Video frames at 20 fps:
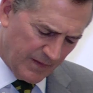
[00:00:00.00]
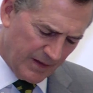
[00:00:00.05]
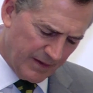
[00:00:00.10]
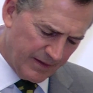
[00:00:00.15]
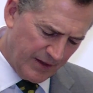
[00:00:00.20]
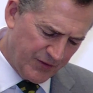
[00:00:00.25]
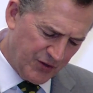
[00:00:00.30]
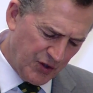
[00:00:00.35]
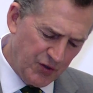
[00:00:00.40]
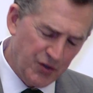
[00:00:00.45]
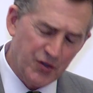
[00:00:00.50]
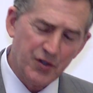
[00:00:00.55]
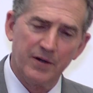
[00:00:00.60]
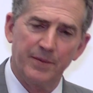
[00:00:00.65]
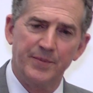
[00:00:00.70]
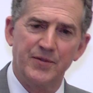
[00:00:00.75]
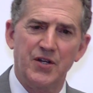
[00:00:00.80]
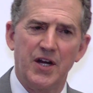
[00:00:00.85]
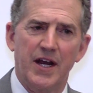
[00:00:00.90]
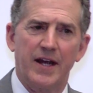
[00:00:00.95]
that you should
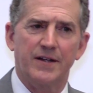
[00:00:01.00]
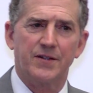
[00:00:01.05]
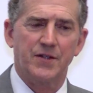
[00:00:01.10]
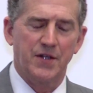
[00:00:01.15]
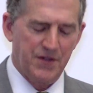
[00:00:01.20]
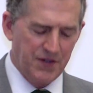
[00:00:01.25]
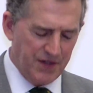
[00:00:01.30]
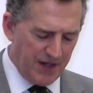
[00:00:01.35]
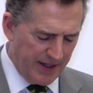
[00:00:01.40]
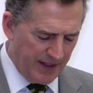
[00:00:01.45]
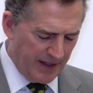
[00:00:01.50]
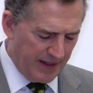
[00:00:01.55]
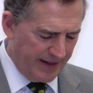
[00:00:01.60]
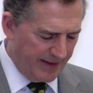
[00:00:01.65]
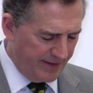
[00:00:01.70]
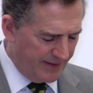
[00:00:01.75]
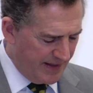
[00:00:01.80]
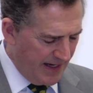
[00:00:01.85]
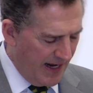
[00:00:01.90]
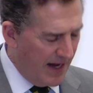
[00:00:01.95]
object to
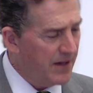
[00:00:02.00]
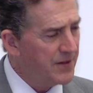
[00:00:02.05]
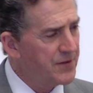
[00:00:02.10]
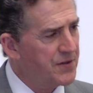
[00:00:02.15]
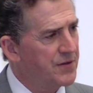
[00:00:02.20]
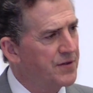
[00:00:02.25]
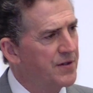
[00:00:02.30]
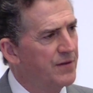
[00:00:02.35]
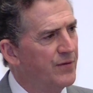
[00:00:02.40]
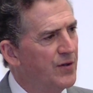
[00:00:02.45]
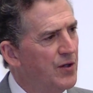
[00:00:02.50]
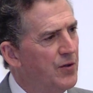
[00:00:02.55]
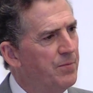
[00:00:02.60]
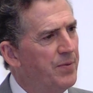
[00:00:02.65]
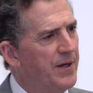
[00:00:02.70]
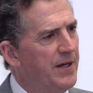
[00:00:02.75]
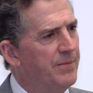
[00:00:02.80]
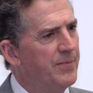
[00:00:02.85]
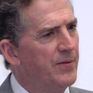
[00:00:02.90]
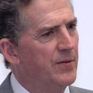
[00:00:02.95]
settling thousands of new
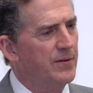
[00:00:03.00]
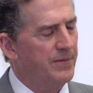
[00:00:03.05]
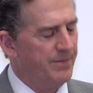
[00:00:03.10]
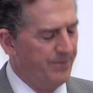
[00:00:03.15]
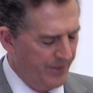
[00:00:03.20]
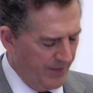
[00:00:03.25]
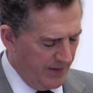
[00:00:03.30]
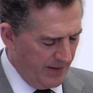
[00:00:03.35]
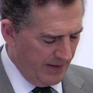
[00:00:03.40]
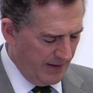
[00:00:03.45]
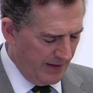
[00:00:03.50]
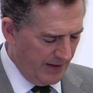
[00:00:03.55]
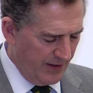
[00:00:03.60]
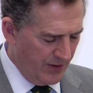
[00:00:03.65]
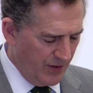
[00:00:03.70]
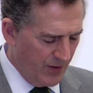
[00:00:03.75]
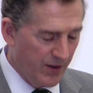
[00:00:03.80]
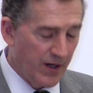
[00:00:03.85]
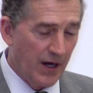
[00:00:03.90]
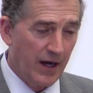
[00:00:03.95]
people in
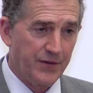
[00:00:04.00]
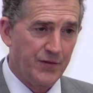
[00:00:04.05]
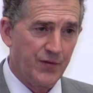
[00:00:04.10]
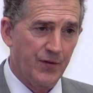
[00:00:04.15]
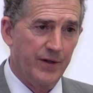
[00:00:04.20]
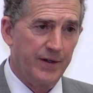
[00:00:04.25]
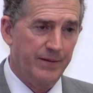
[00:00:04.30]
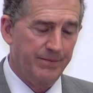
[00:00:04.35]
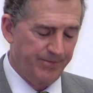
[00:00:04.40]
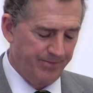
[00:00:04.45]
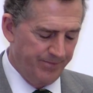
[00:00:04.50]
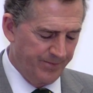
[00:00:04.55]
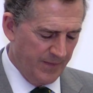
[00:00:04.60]
your country,